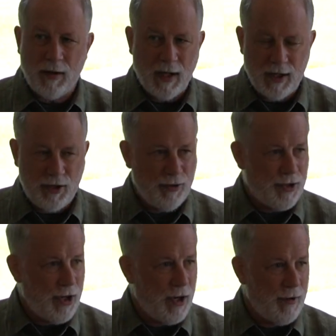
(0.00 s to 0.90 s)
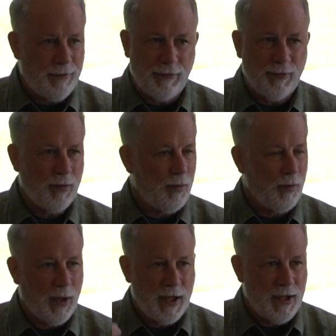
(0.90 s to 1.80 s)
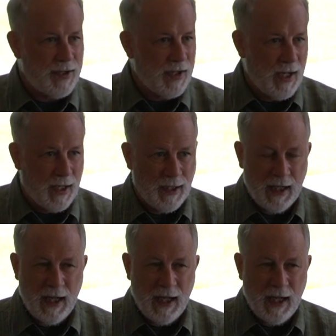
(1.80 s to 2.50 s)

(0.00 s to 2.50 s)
as you serve, what are you seeing?